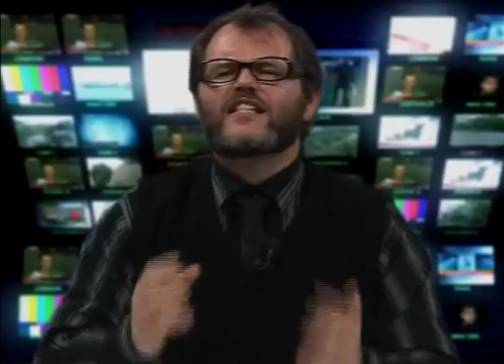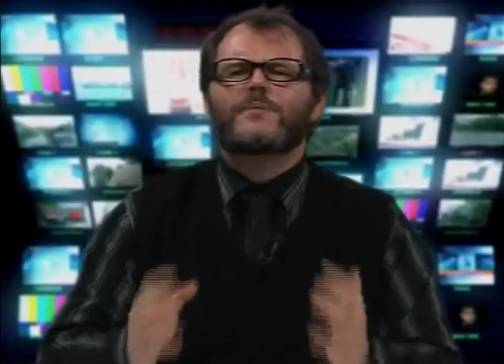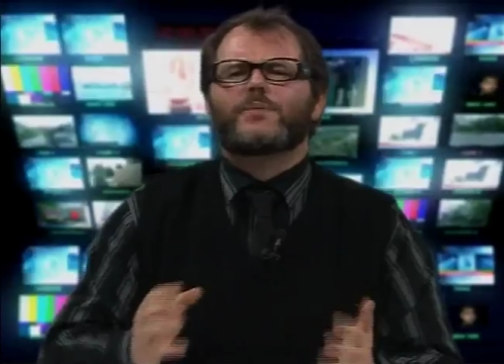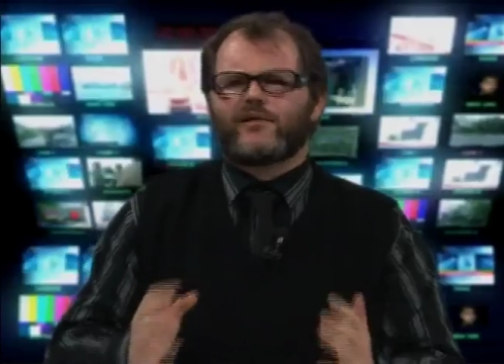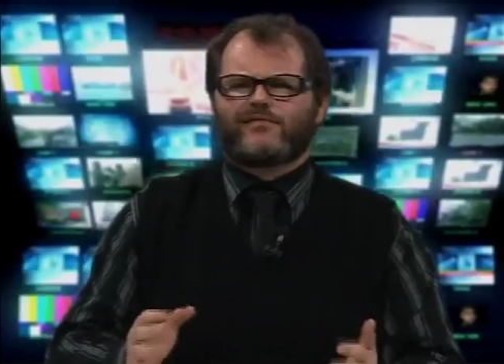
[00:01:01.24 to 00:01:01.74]

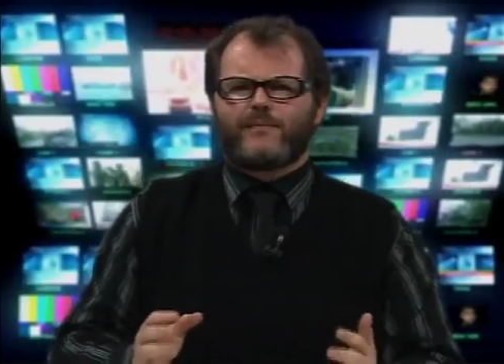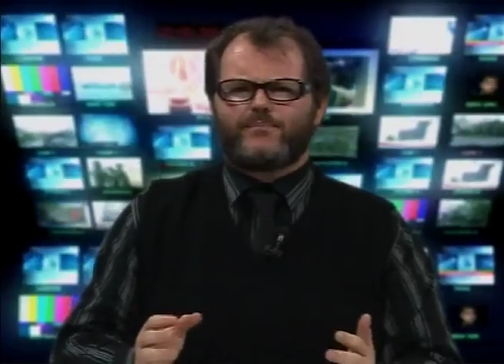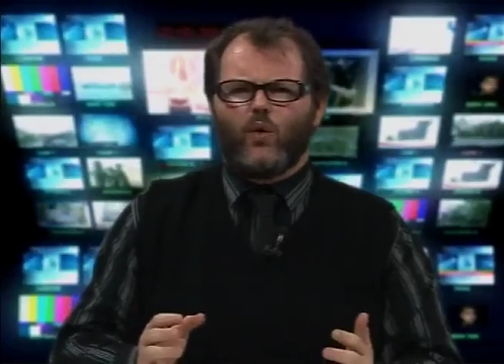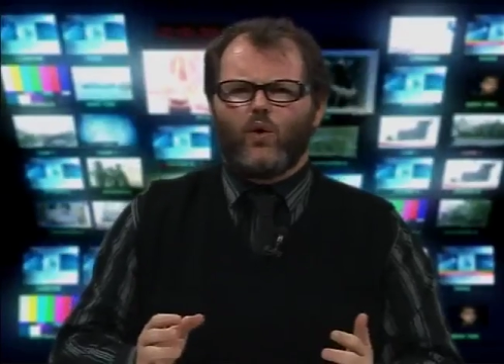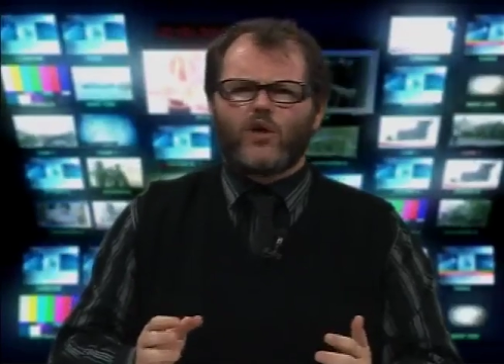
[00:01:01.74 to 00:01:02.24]
disciplinary
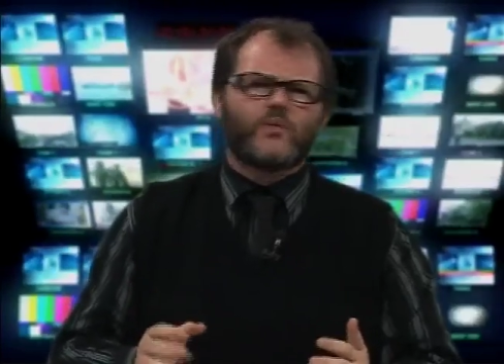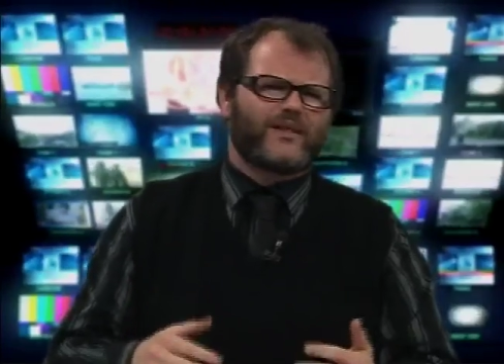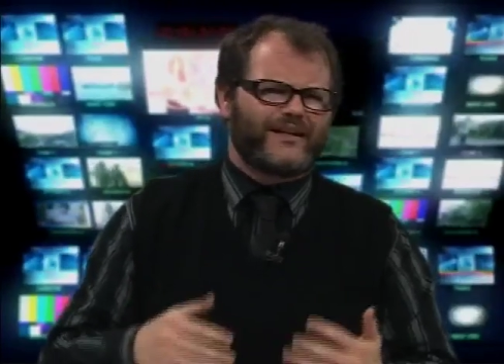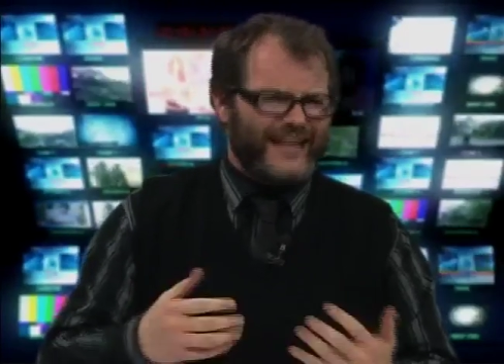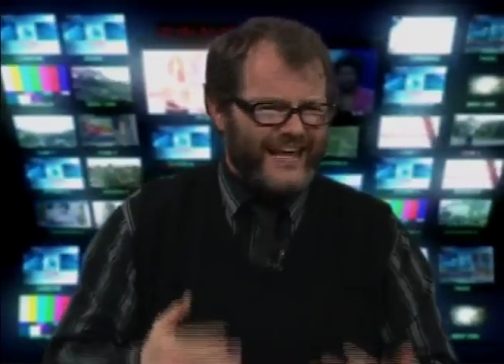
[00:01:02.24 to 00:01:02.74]
board
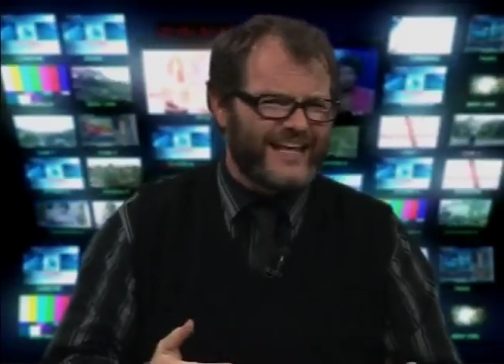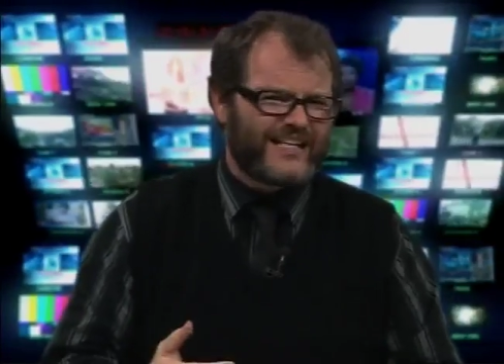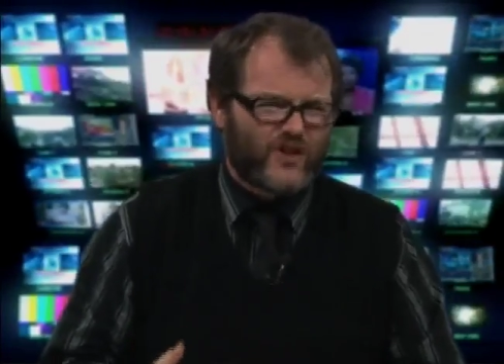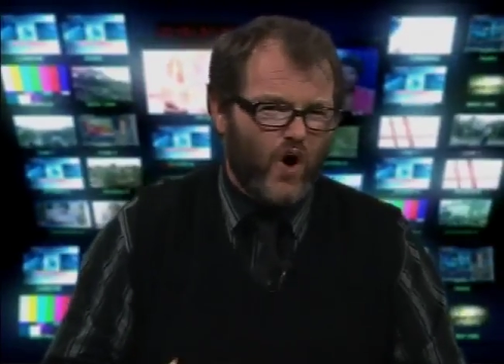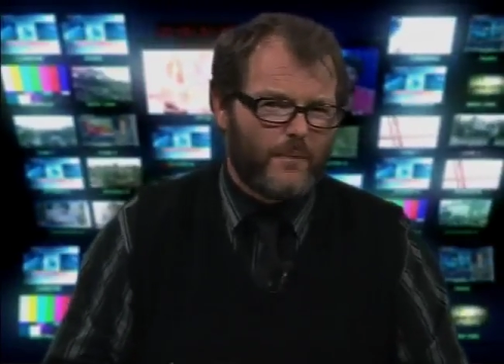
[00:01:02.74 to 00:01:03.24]
with an
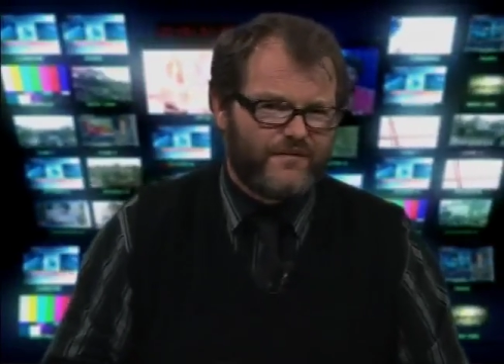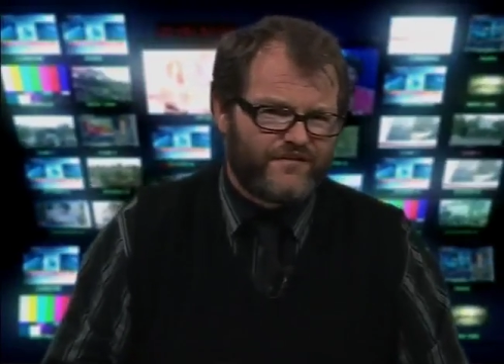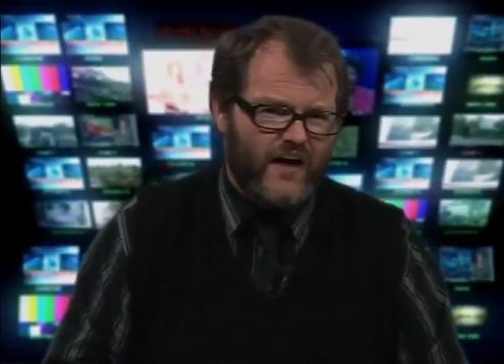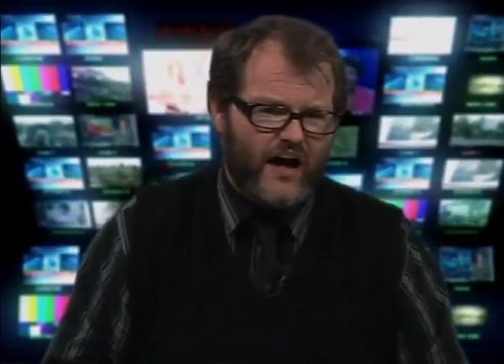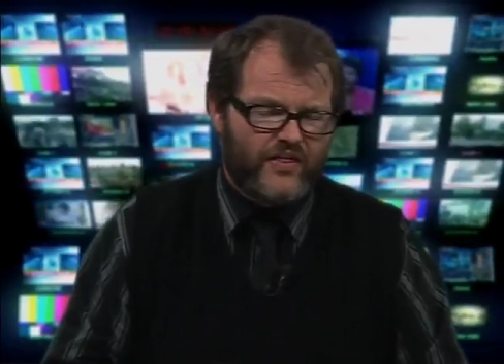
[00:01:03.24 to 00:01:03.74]
ex-cop
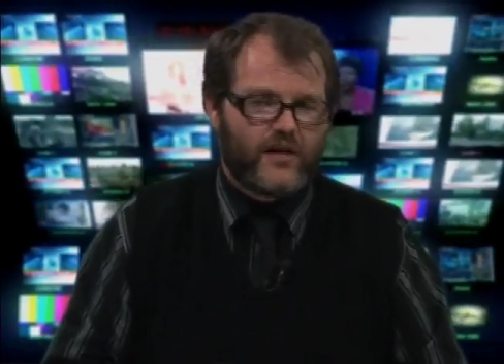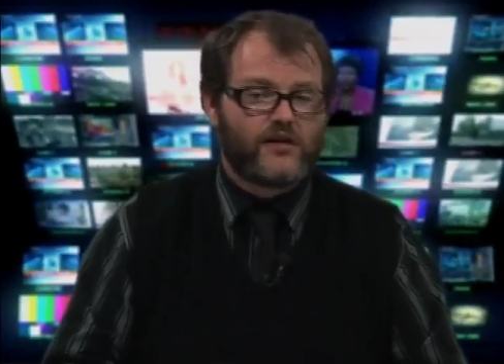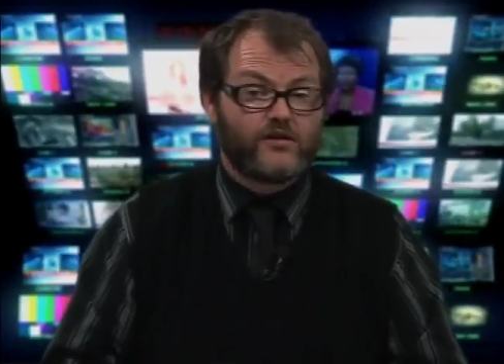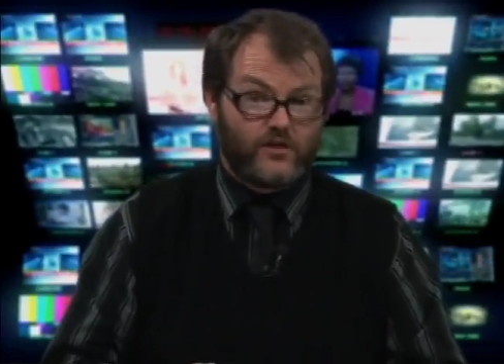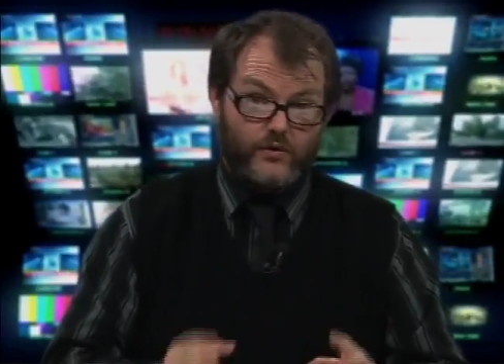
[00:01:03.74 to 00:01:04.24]

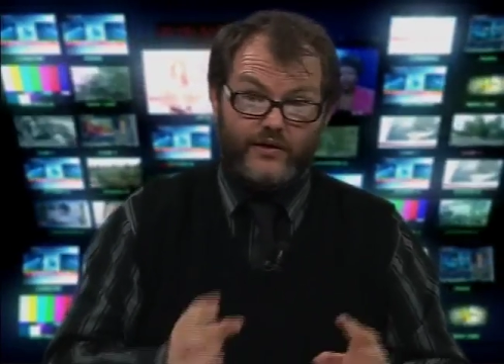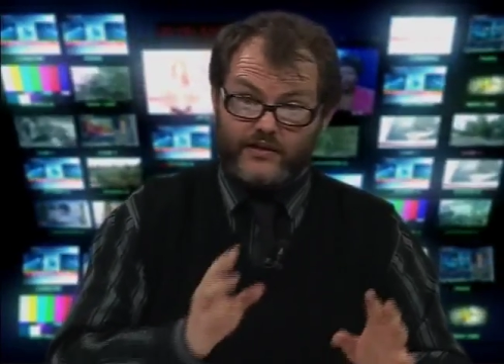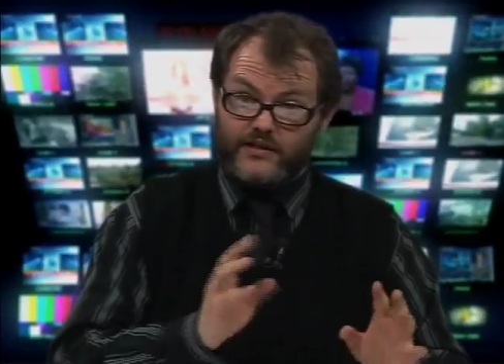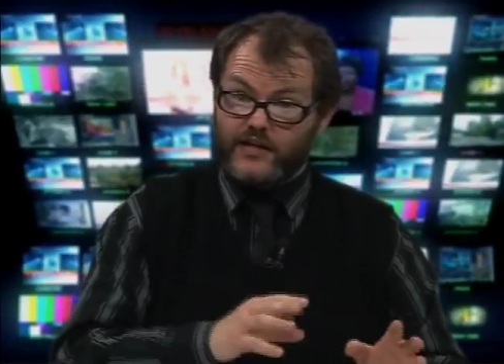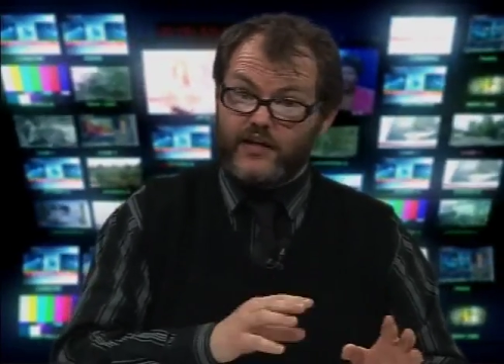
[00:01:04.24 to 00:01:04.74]
father who
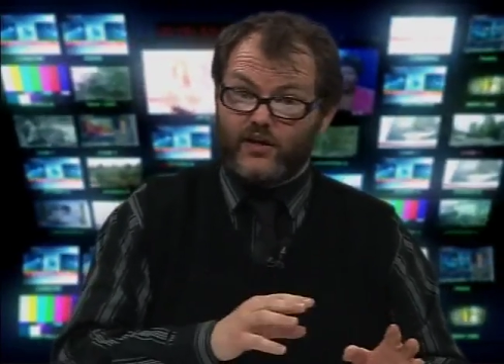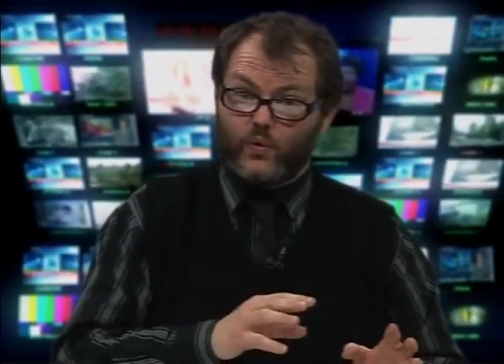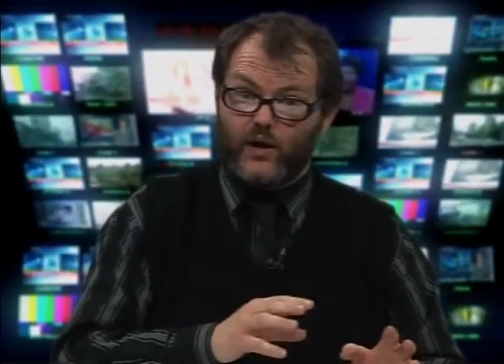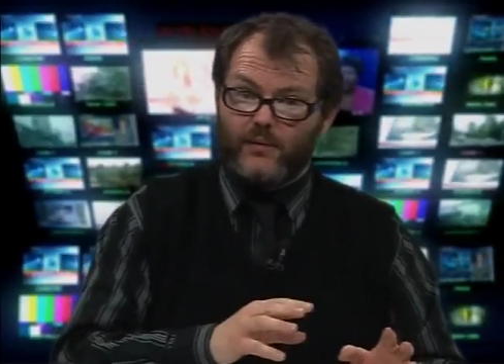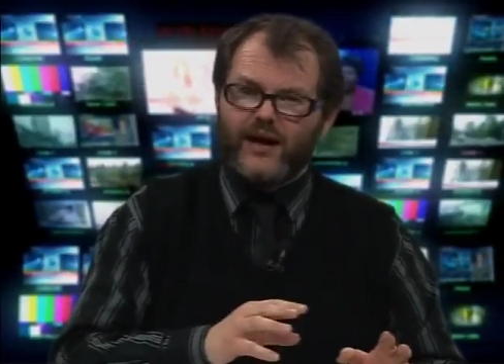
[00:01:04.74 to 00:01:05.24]
has a son
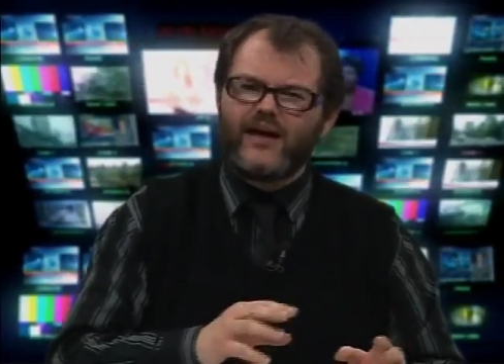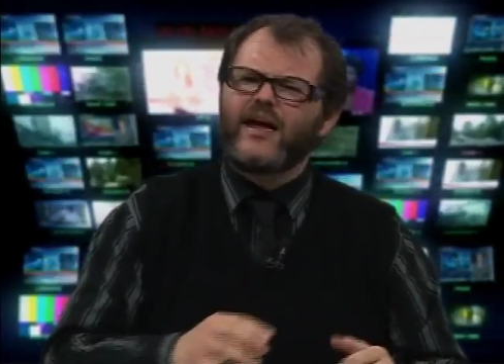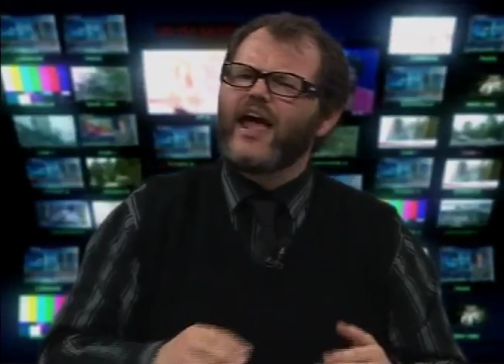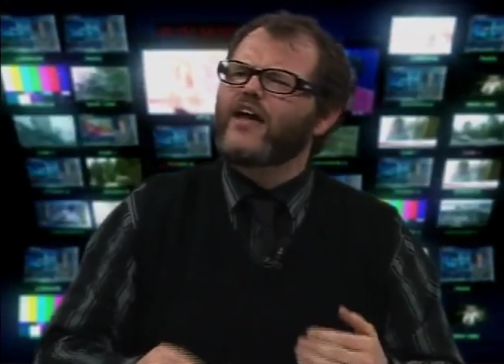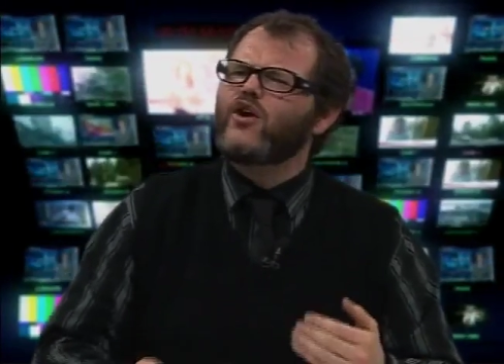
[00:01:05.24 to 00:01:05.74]
at Guerma
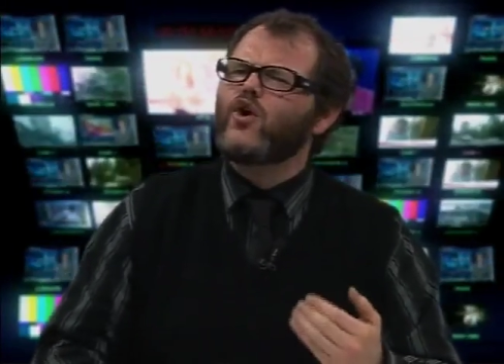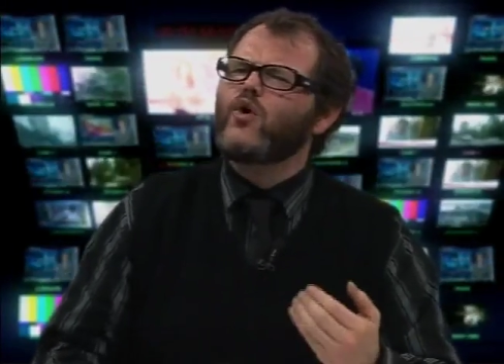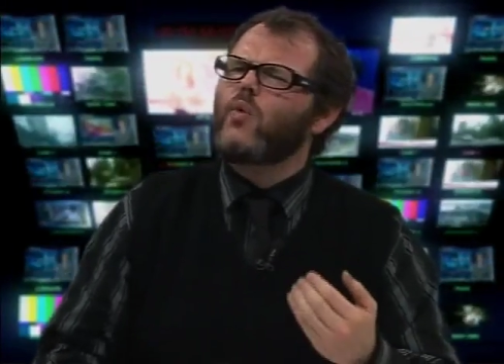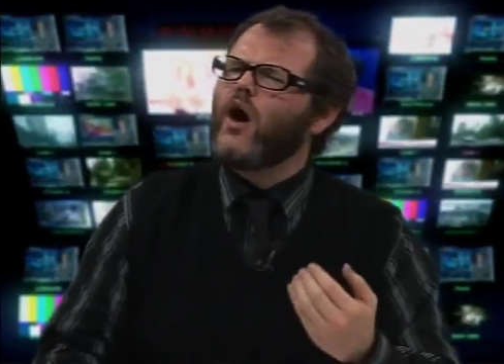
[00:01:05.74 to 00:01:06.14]
and who,